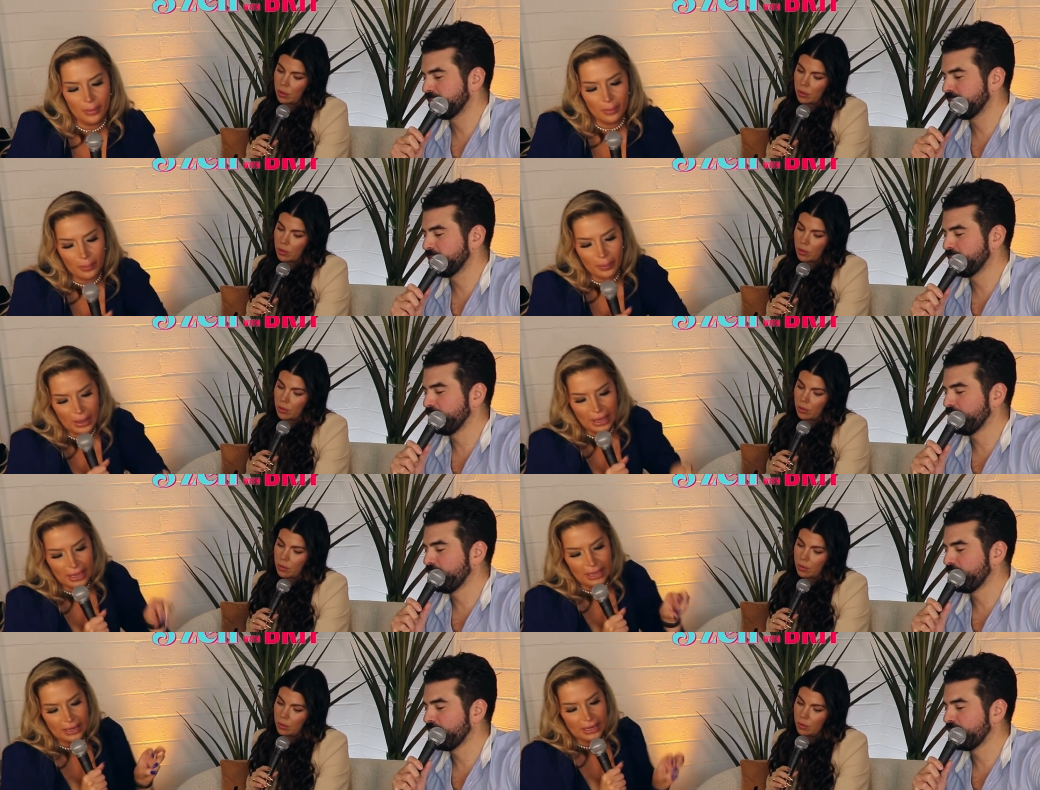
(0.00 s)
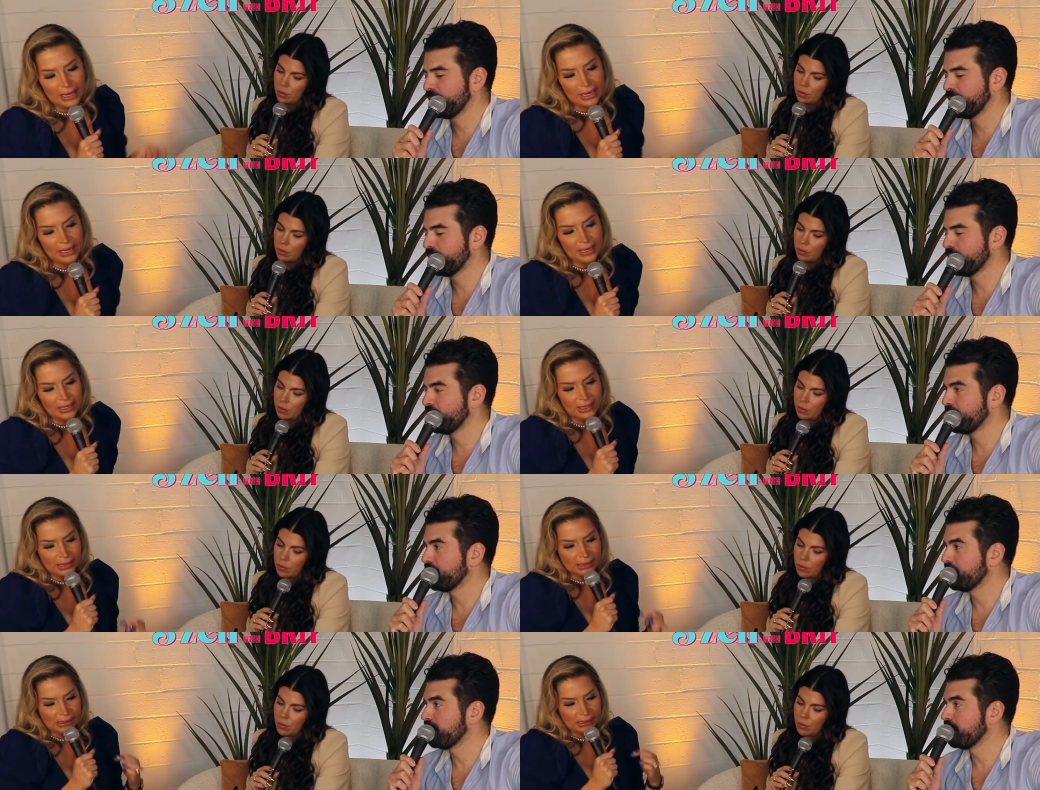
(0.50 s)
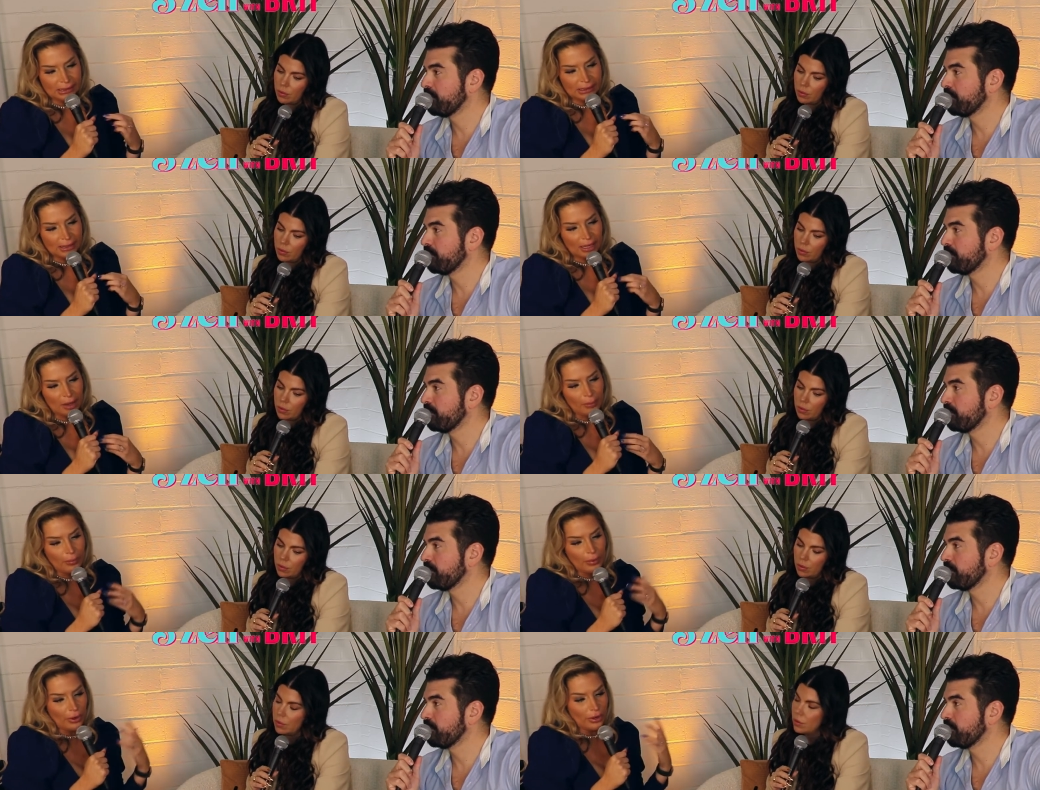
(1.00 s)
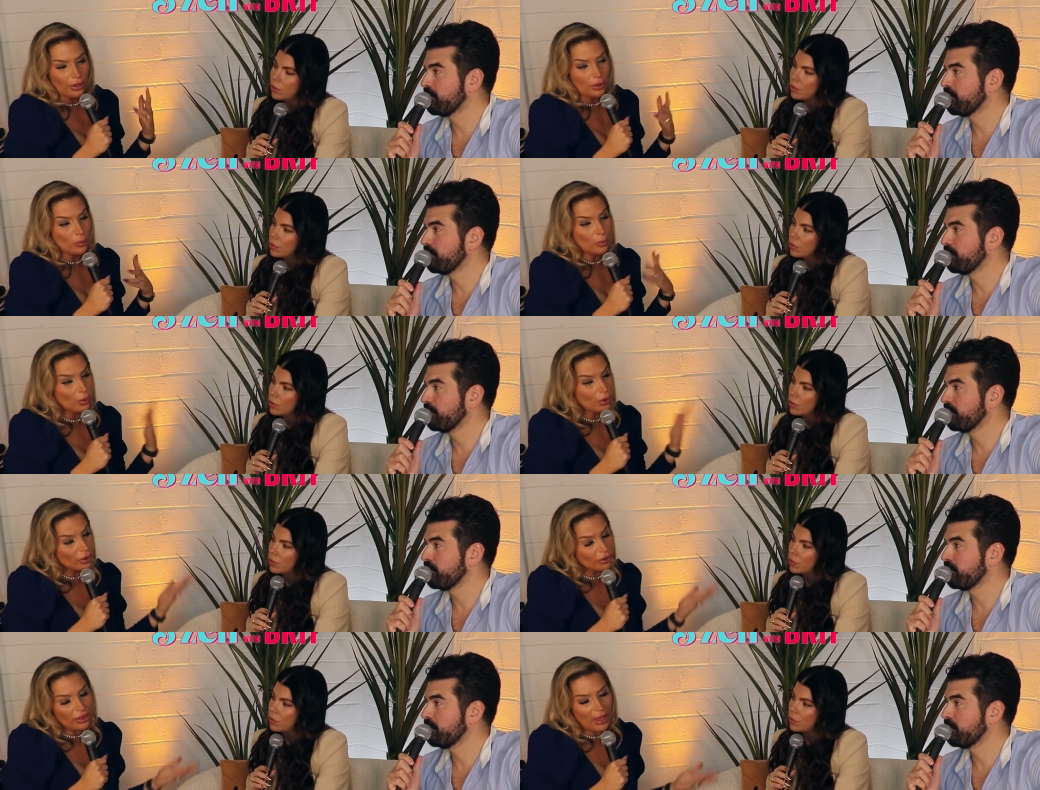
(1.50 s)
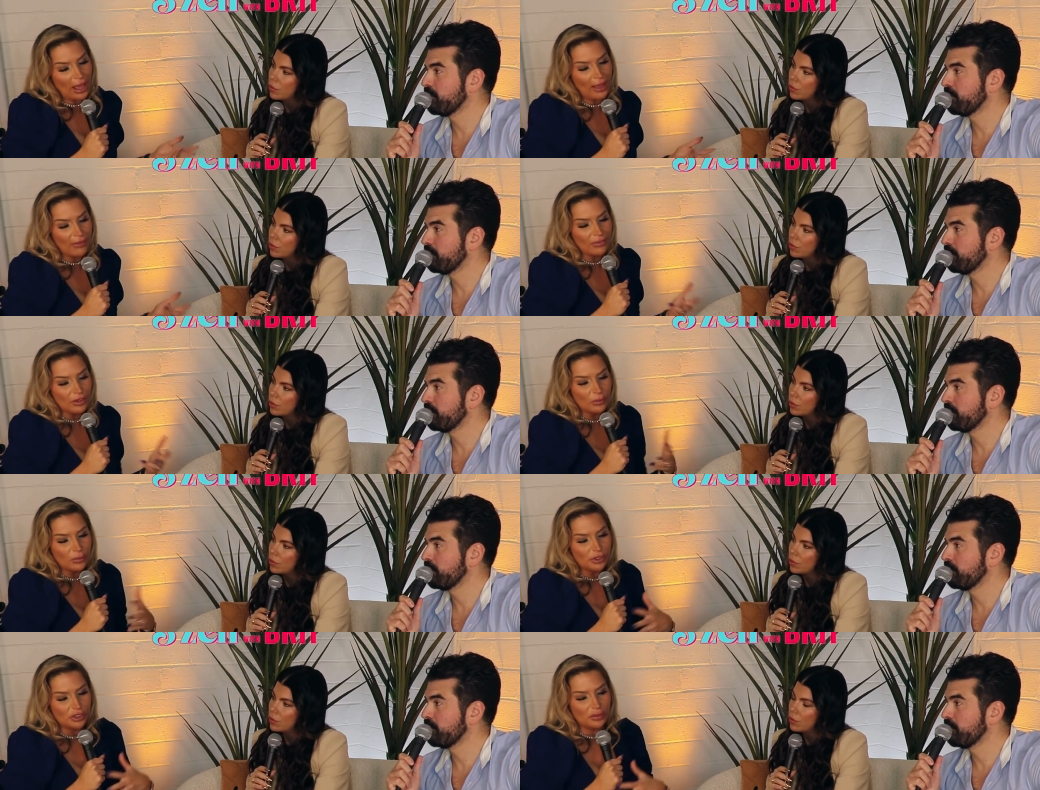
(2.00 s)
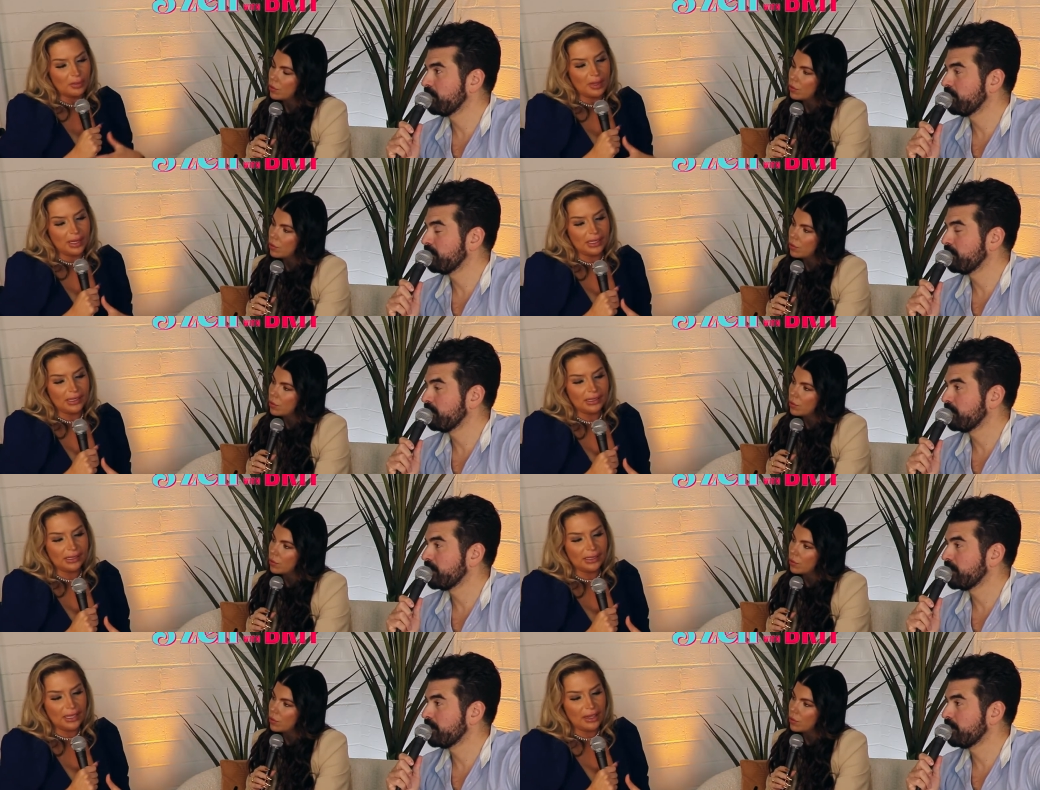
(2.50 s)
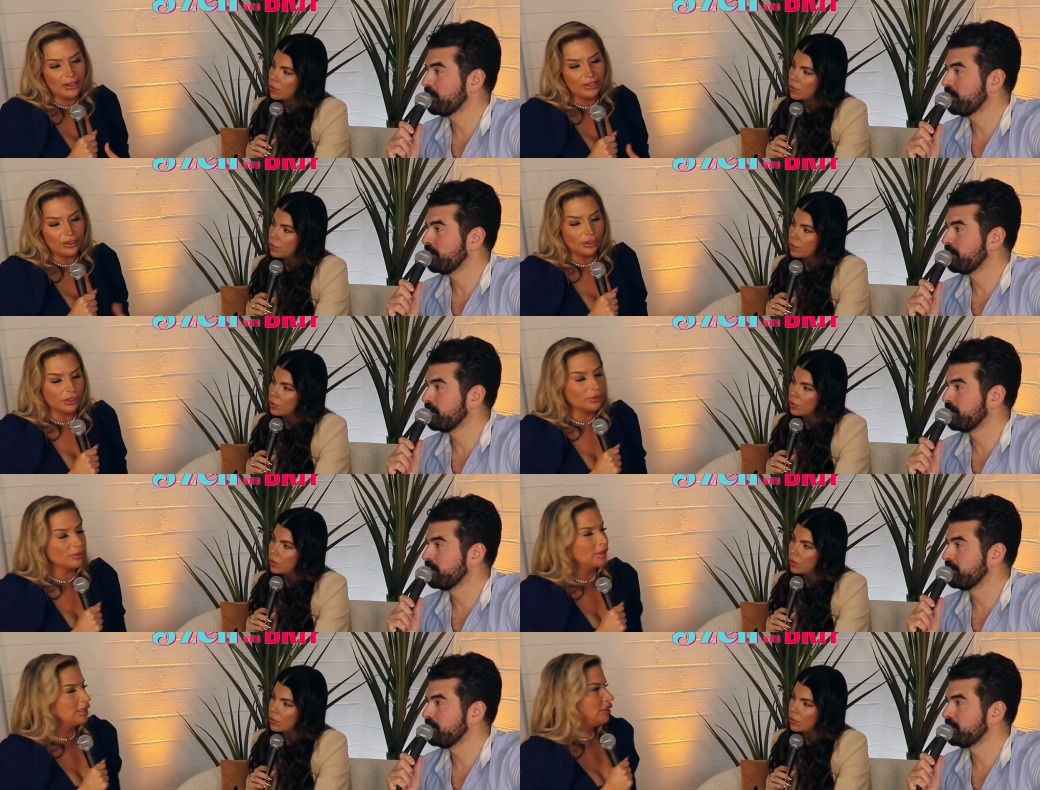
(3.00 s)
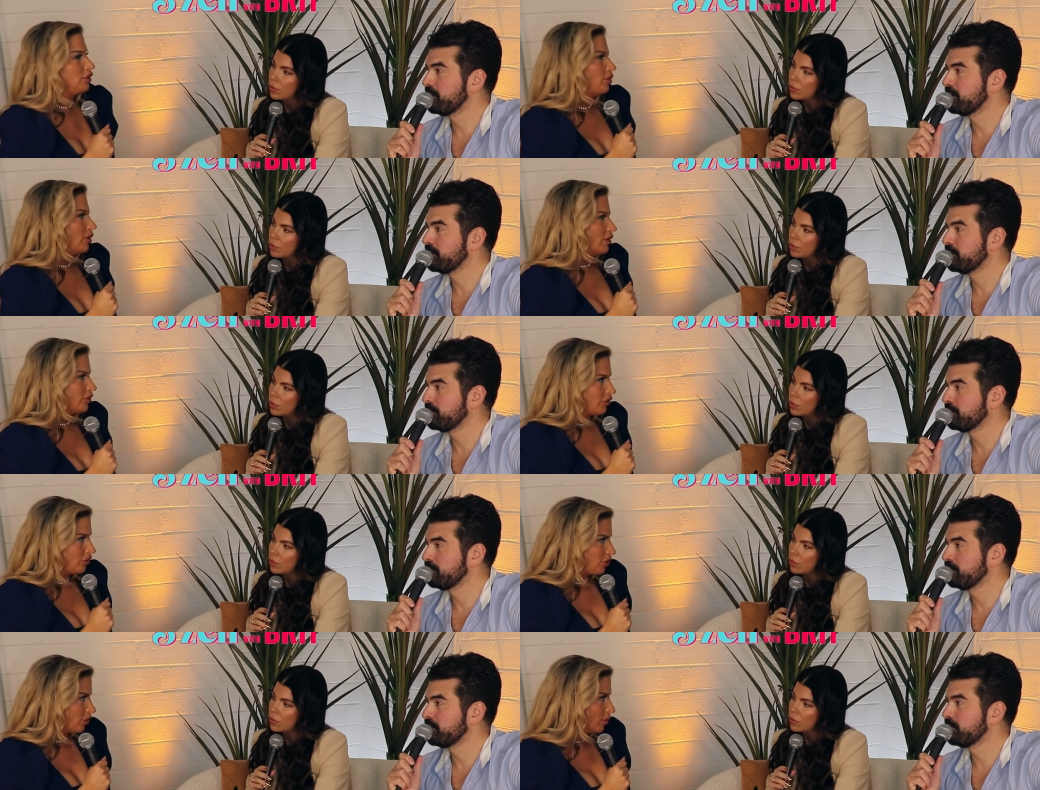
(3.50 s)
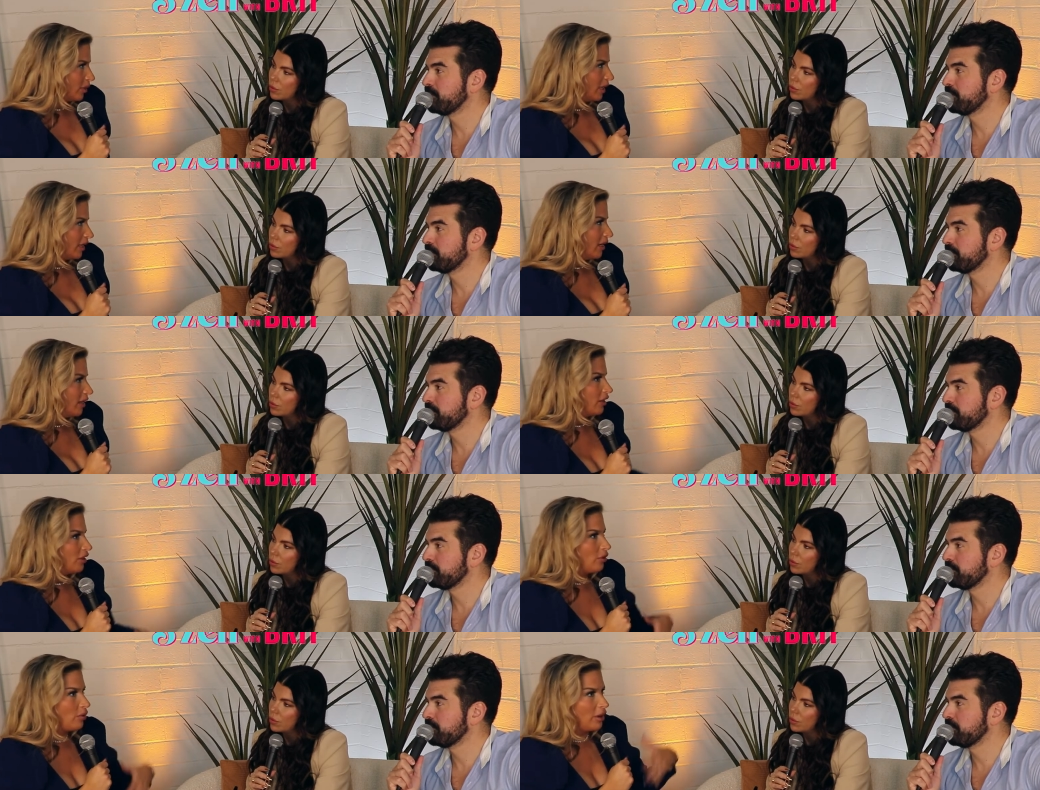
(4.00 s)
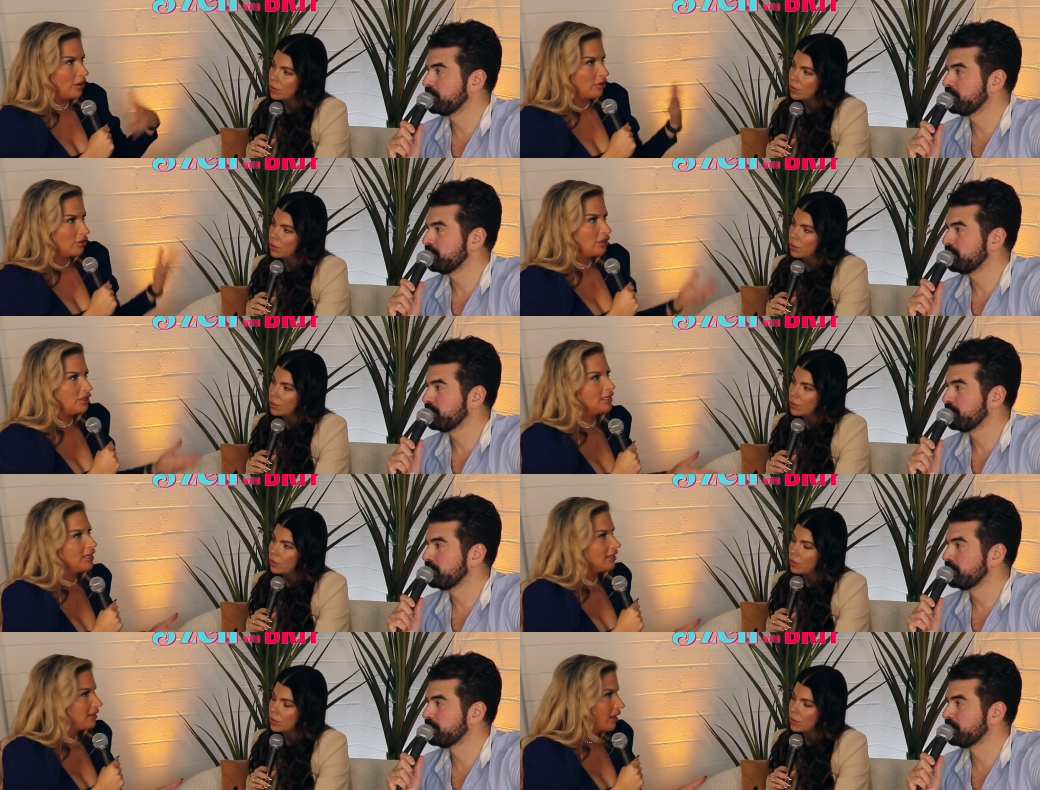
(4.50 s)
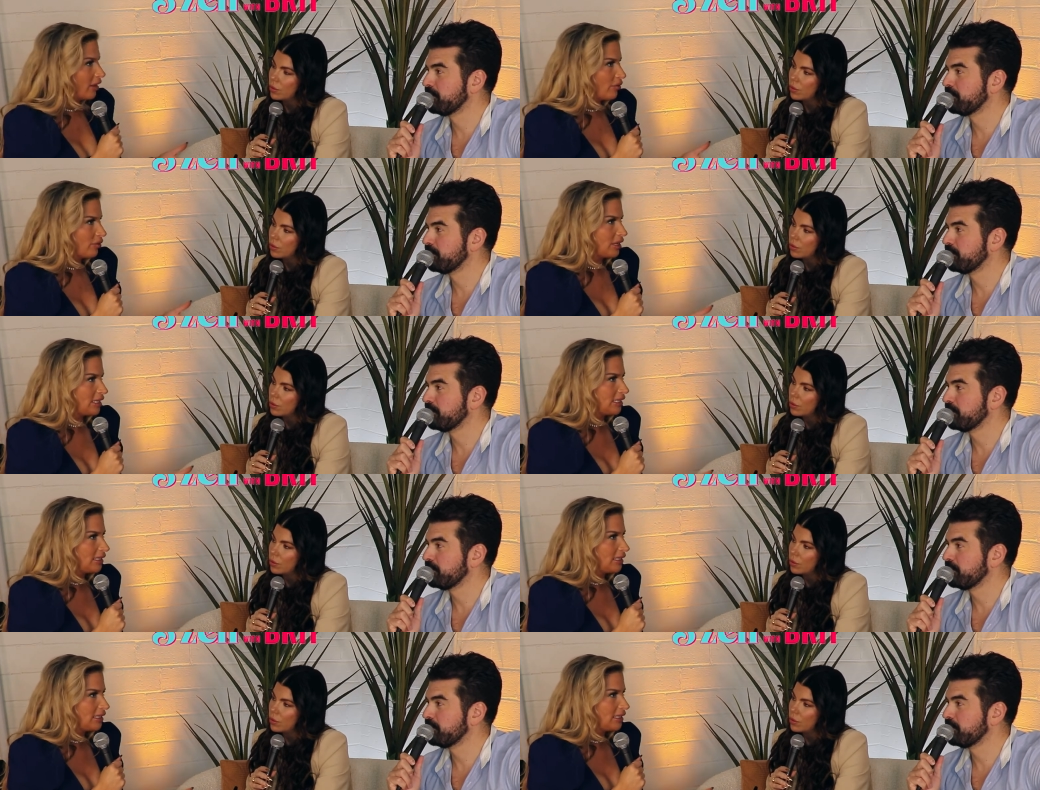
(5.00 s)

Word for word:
Speaker 1: but it is a burden worth having, which means that there's a reason you guys are doing it. You understand that